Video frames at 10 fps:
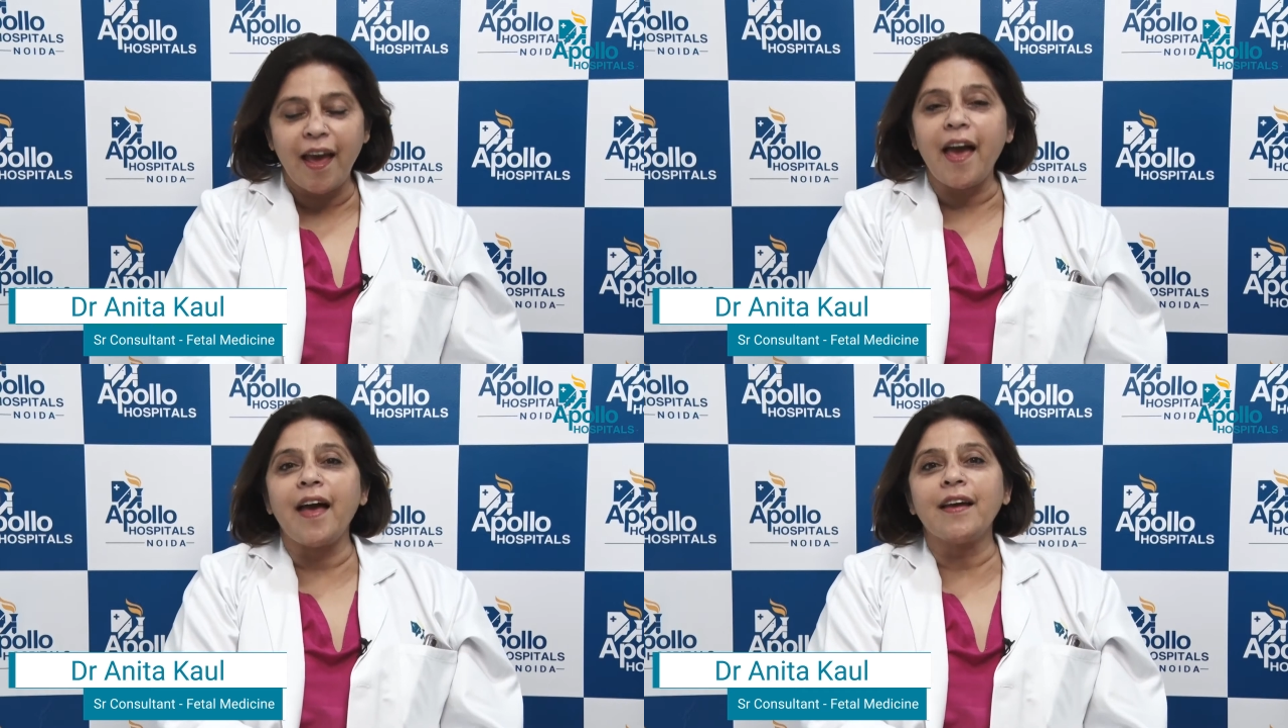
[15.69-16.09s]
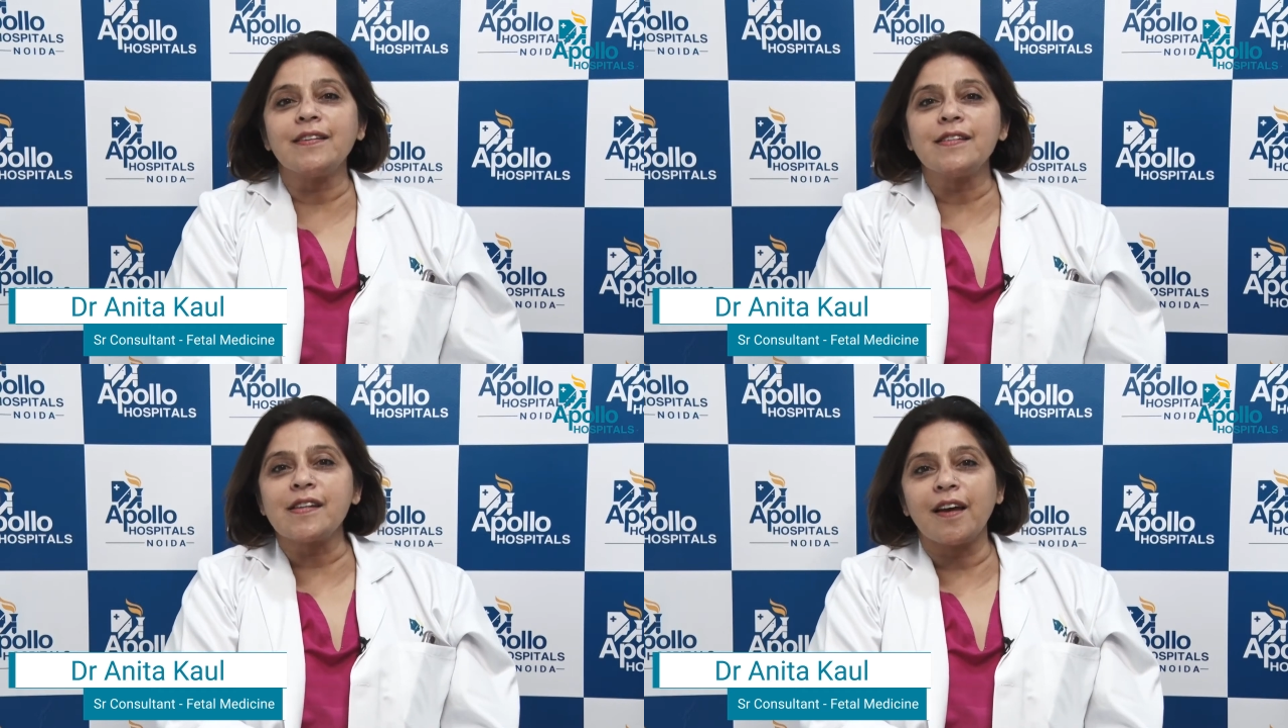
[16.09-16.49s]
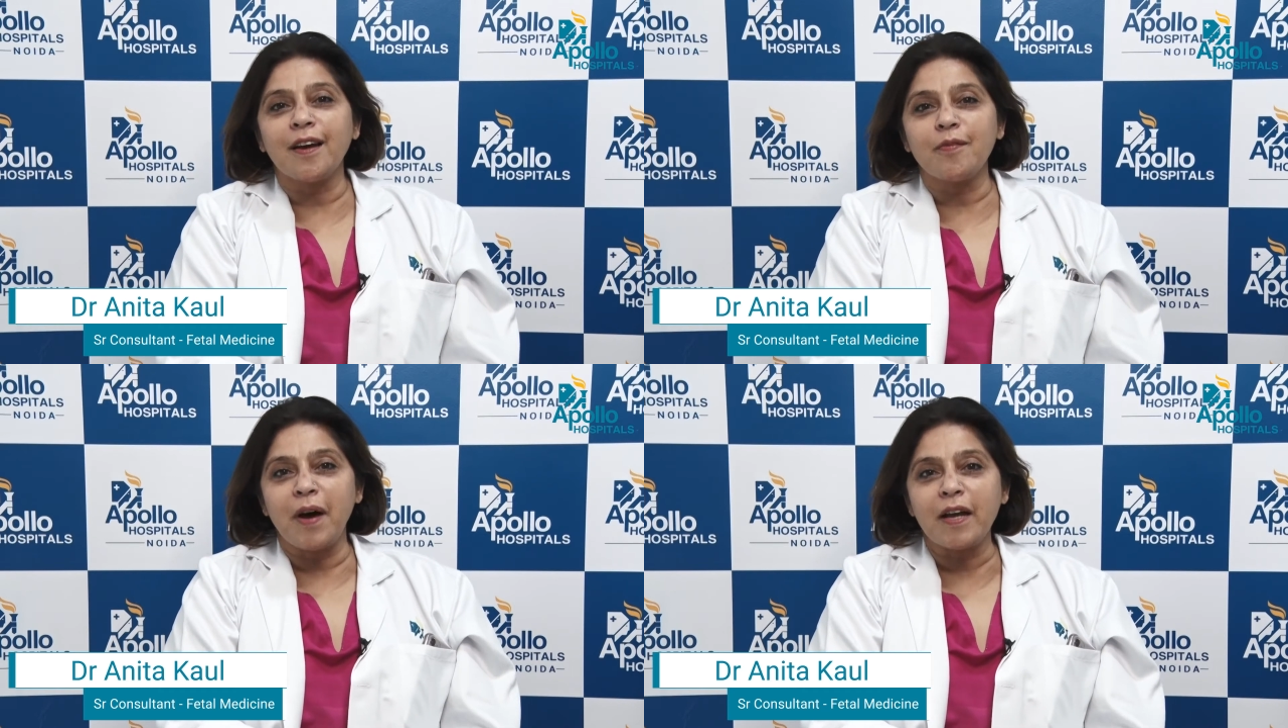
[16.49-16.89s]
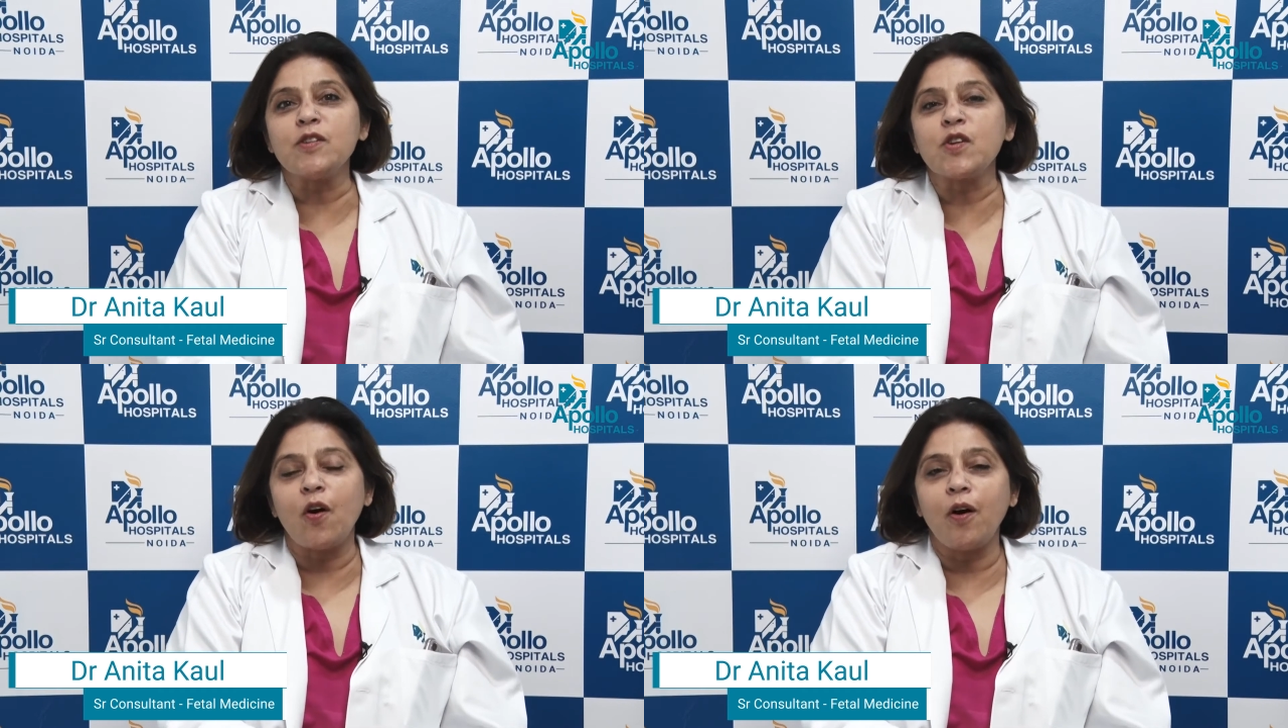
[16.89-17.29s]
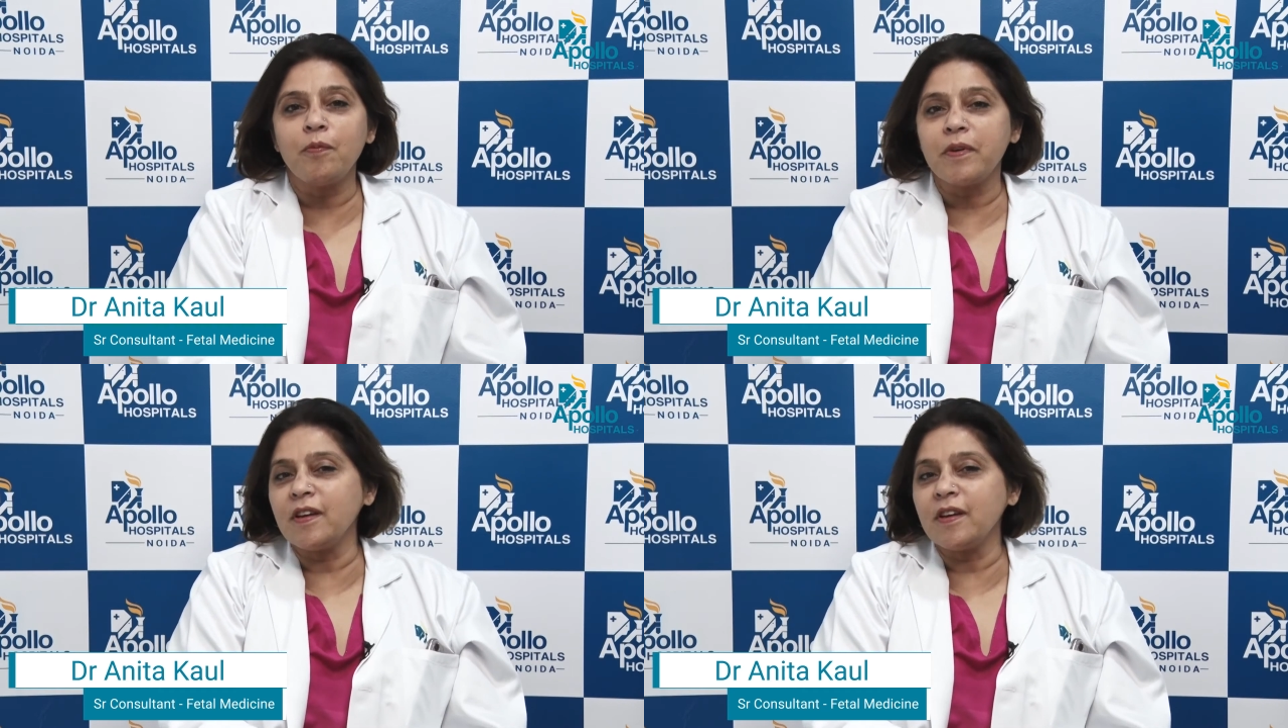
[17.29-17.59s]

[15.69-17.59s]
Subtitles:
and my job